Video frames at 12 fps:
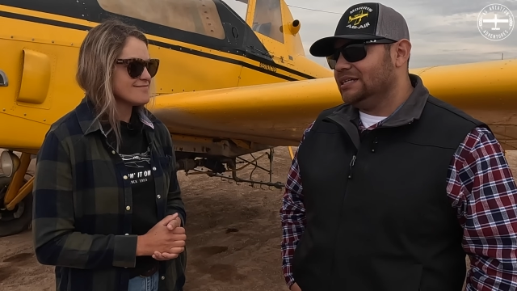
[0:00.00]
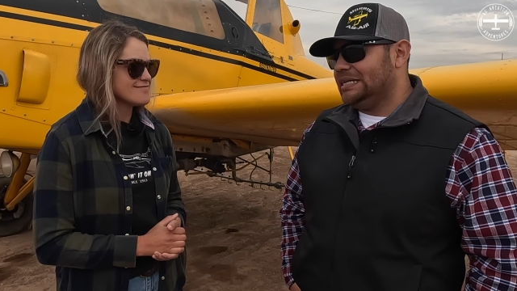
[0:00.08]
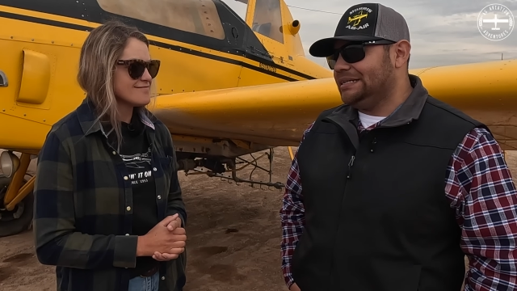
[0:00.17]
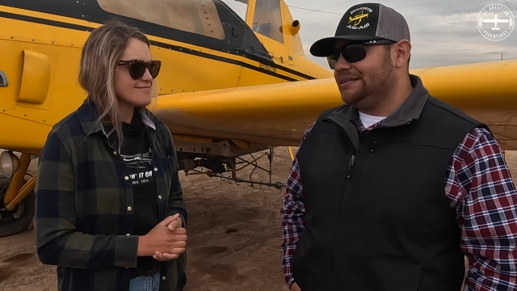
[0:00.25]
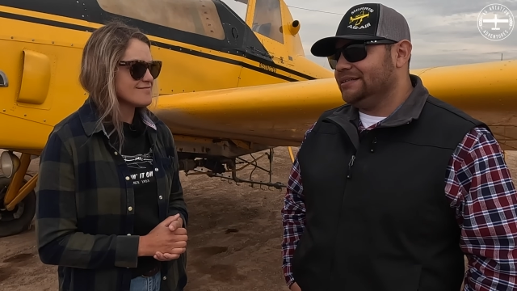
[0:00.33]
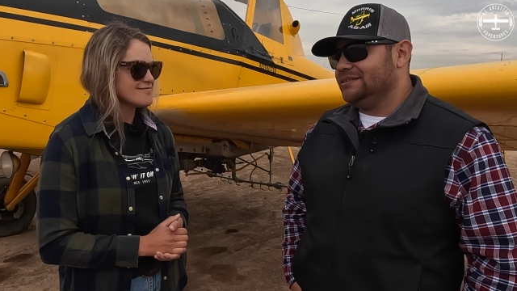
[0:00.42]

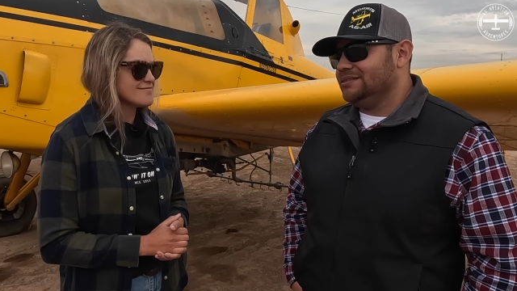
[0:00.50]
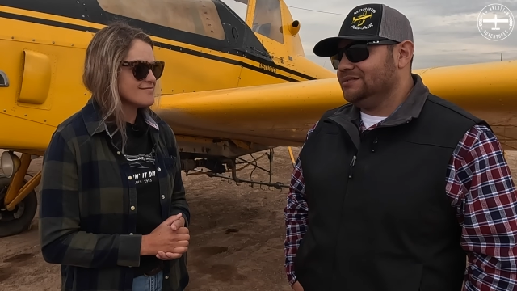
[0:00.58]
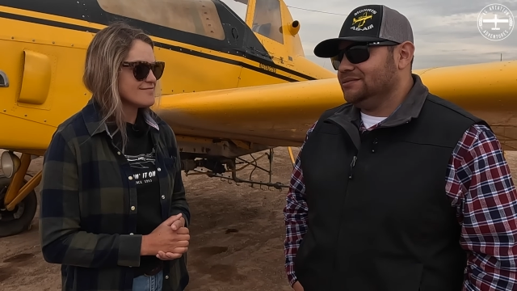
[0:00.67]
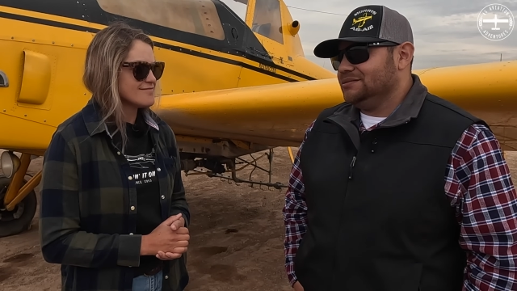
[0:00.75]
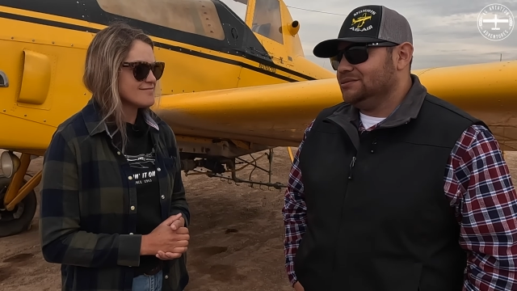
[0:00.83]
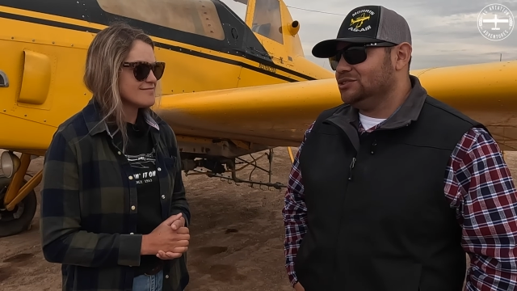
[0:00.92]
Speaker 1: uh,
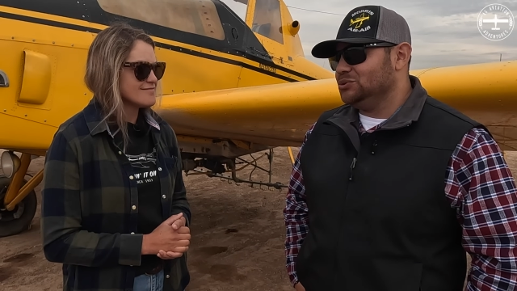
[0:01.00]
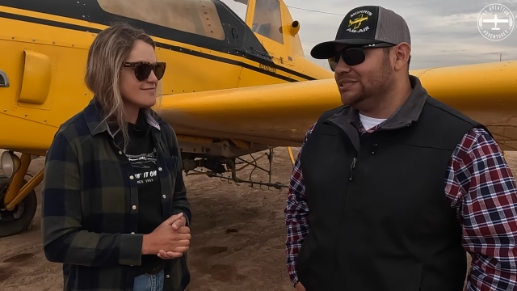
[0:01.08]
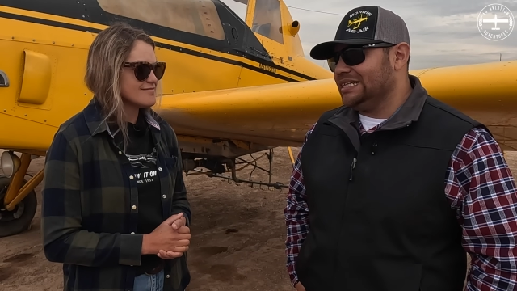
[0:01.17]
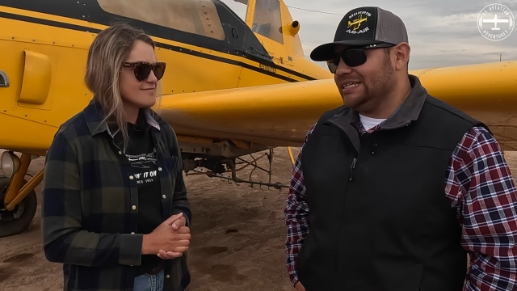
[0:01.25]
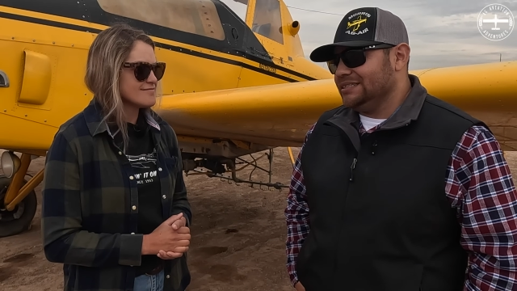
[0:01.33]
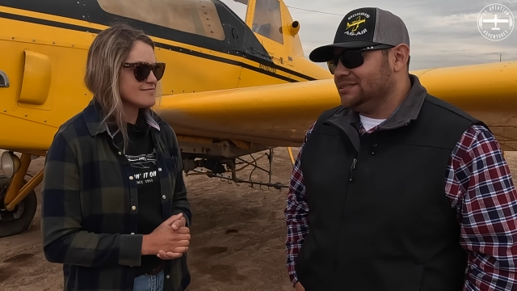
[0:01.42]
to a
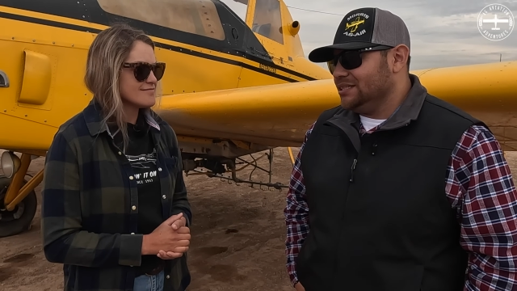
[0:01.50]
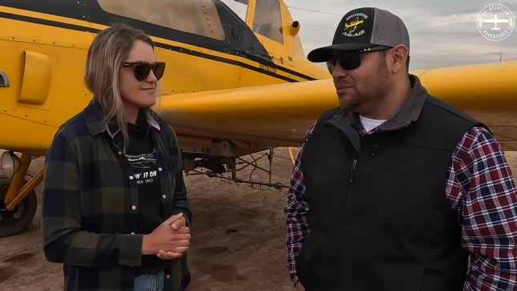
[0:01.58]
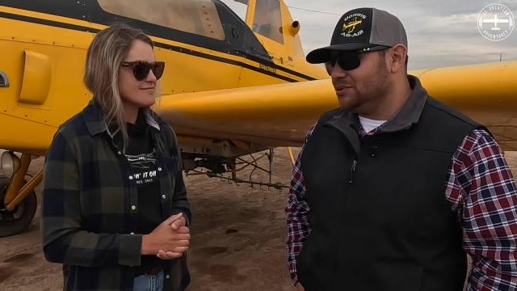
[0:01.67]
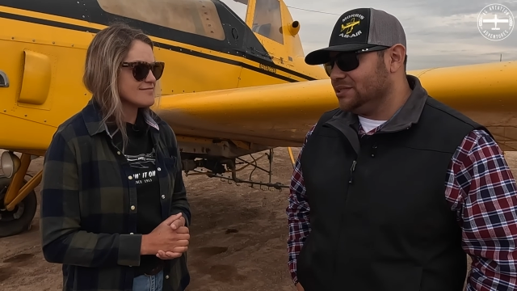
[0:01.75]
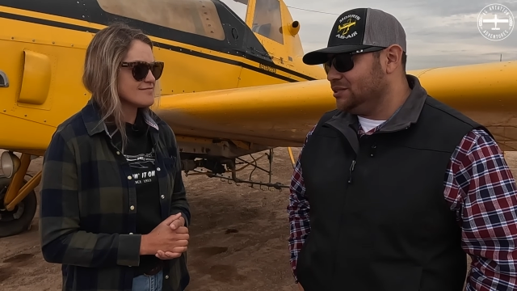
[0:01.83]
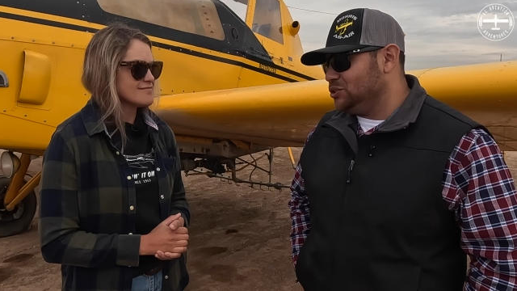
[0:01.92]
dining
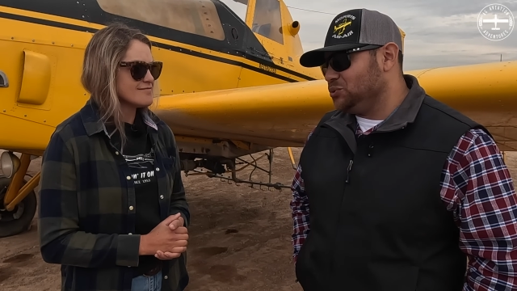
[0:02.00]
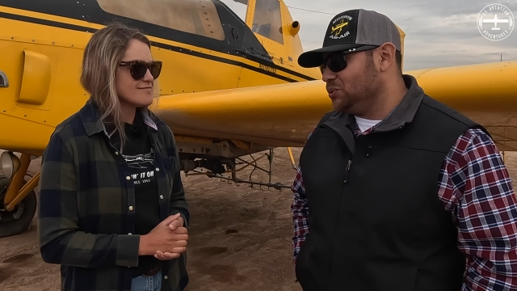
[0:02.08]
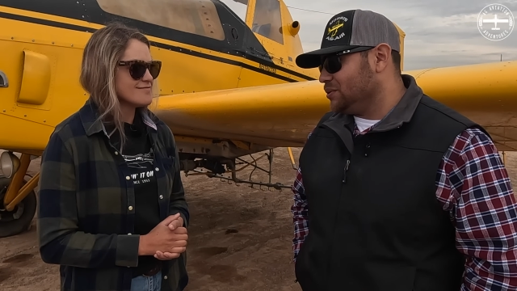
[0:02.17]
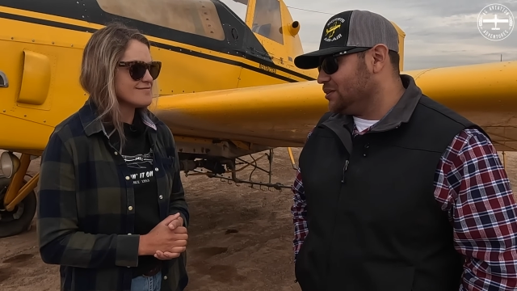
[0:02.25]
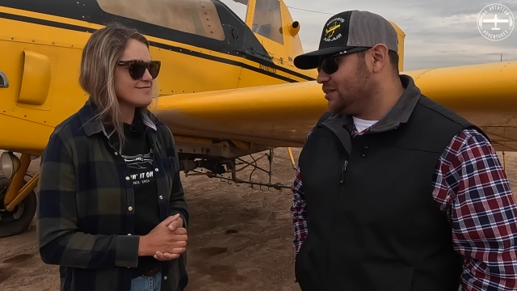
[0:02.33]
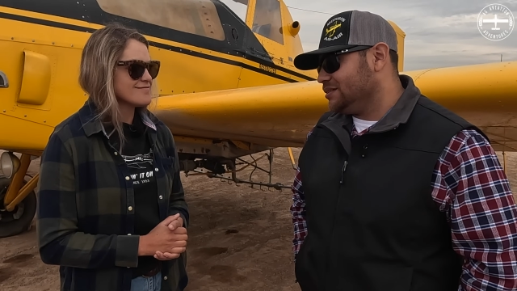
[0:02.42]
table in New
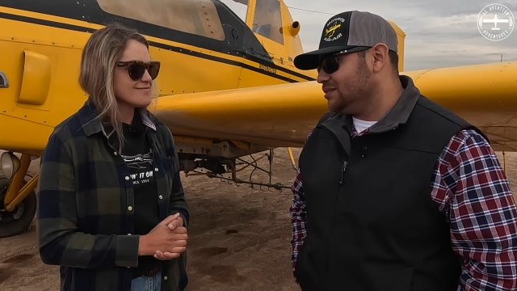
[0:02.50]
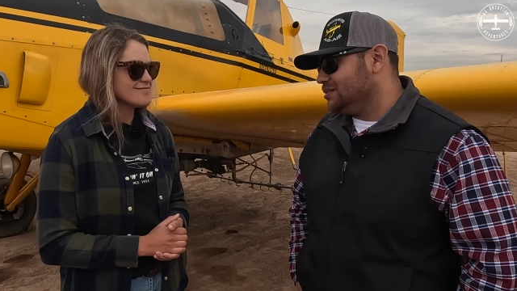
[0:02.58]
York.